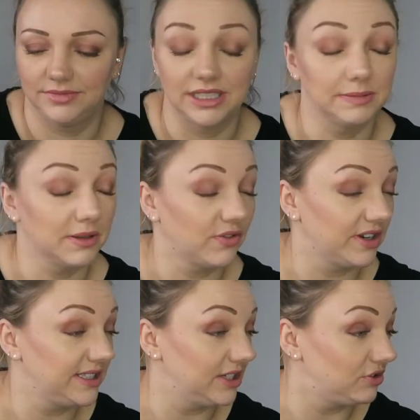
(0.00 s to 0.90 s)
It smells
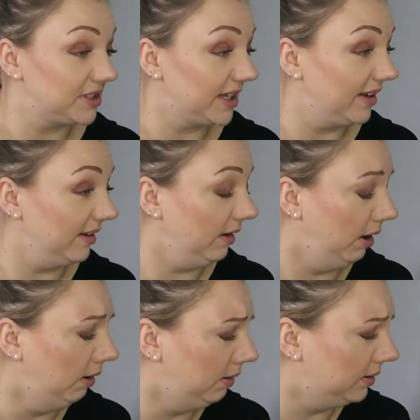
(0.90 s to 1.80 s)
very citrusy.
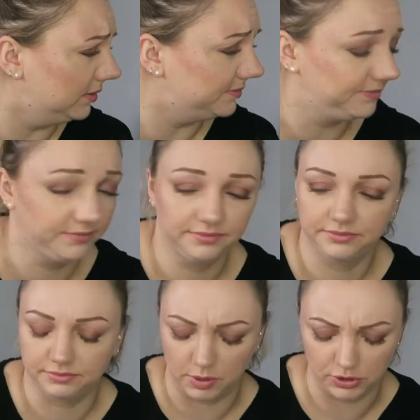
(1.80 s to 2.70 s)

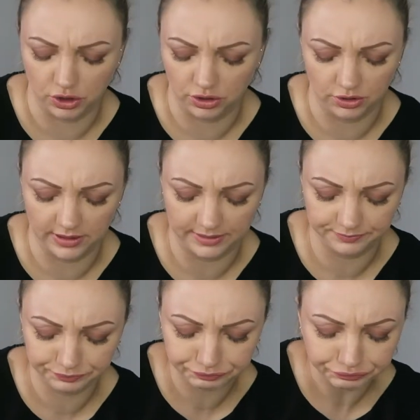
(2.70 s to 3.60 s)
I shouldn't have done
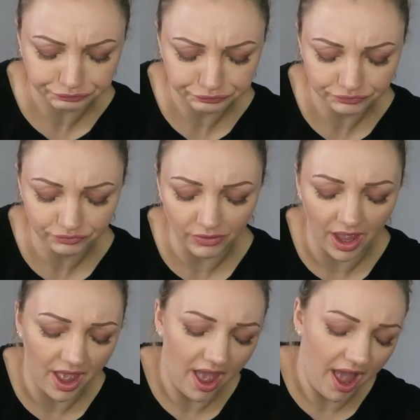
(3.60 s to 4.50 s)
that.
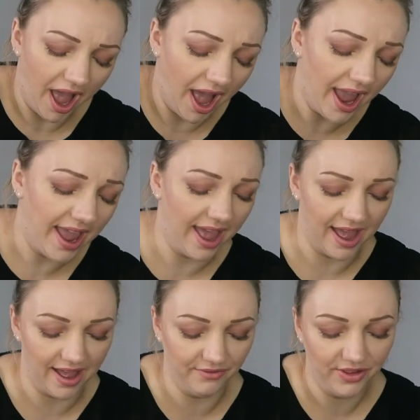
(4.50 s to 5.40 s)
I
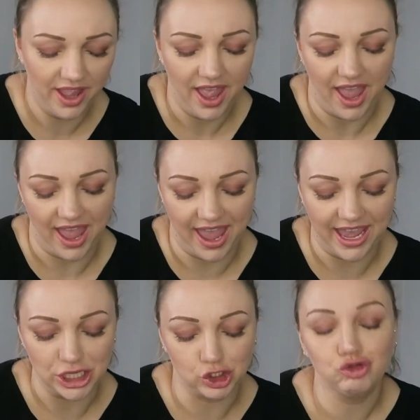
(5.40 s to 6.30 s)
have
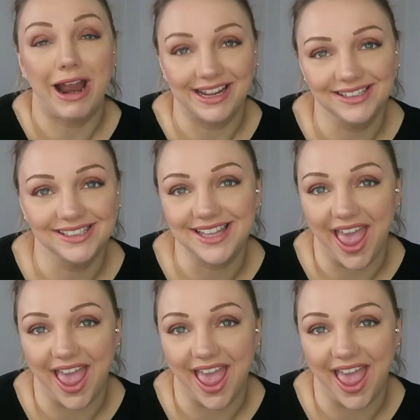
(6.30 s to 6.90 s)
a dragon's